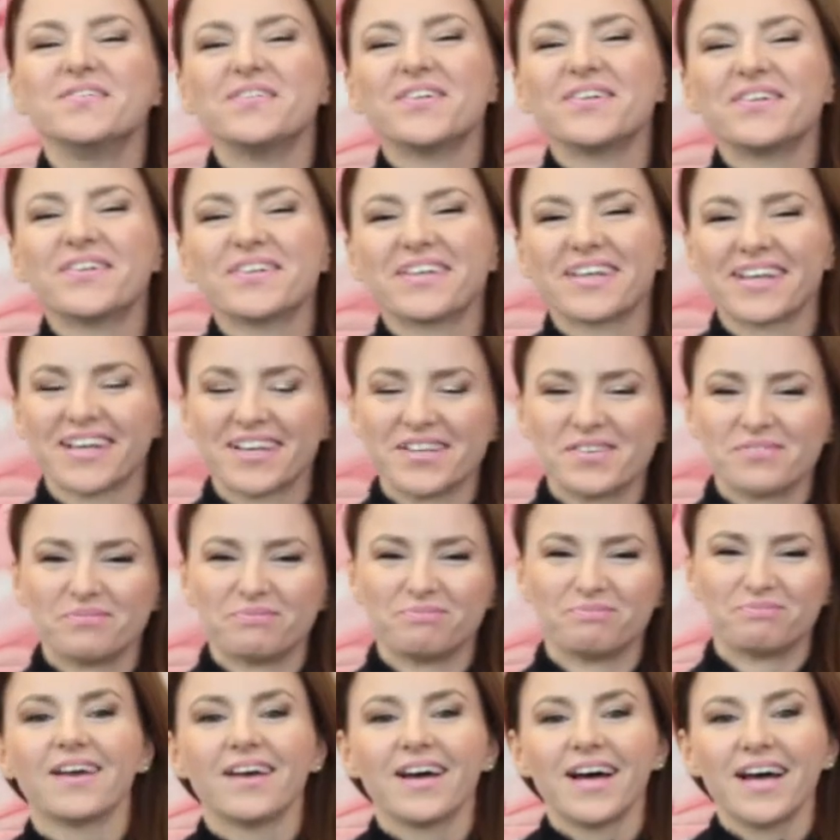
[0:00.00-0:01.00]
Okay.
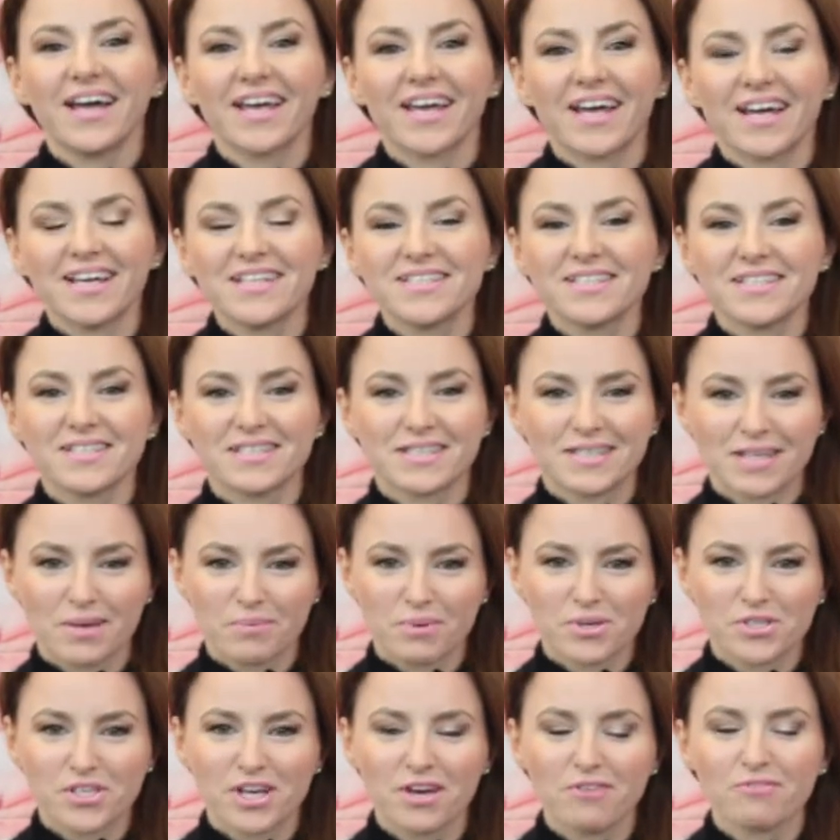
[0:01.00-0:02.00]
Hi guys, this is
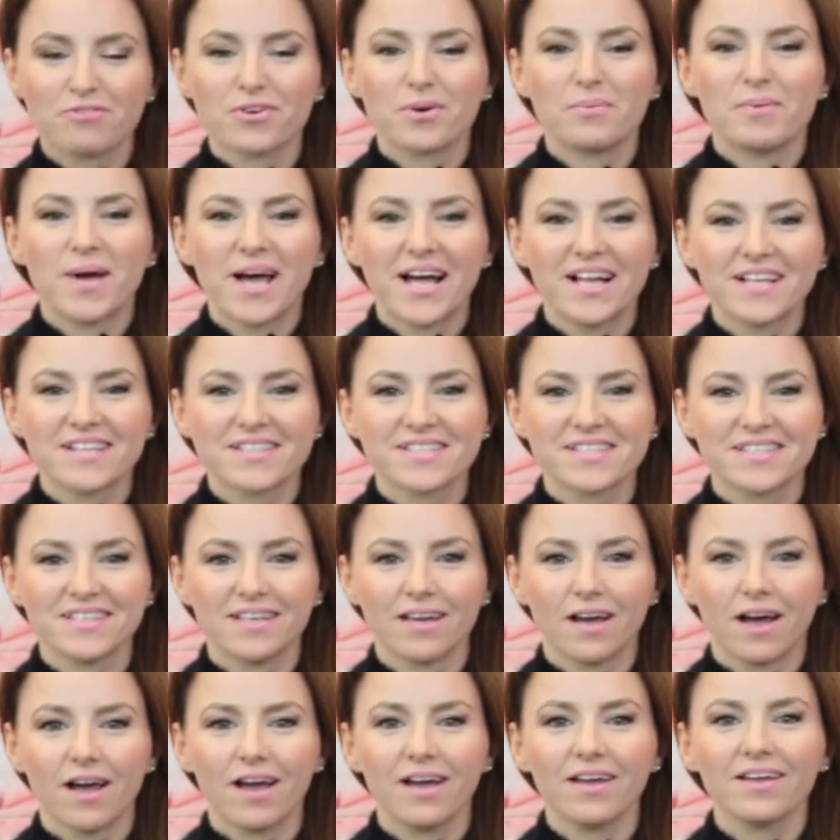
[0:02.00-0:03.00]
Emma Chef from
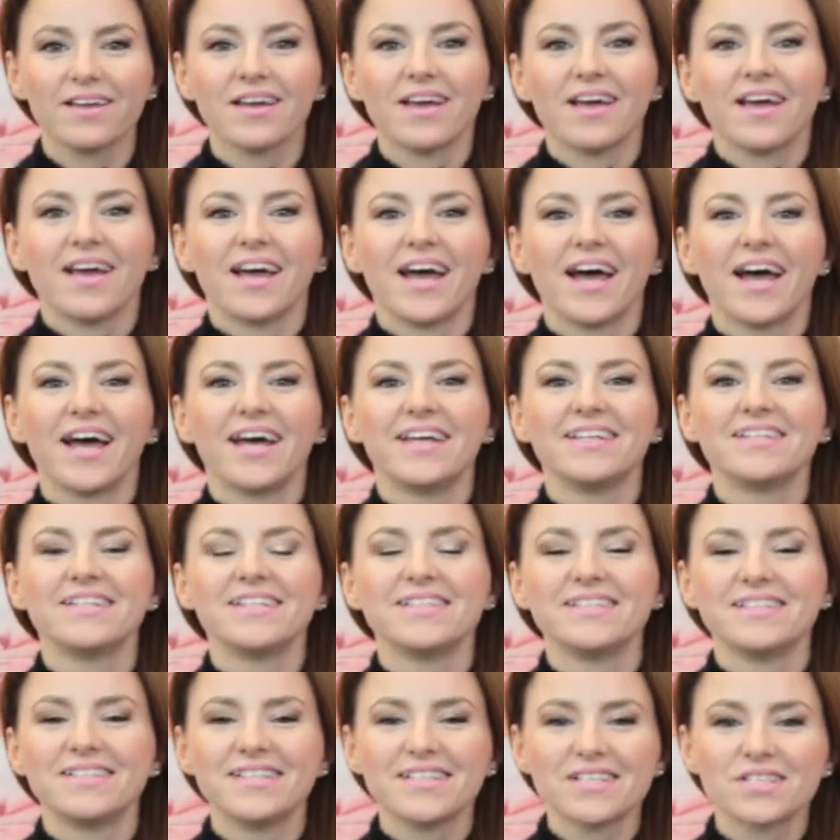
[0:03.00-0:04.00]
LCI, and
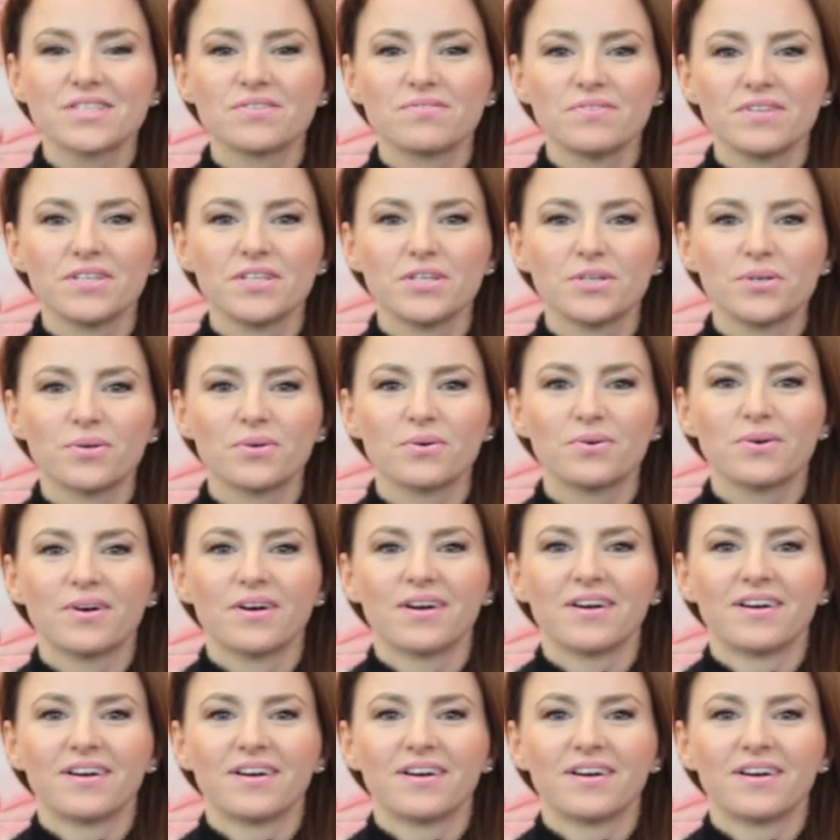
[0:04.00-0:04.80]
in this video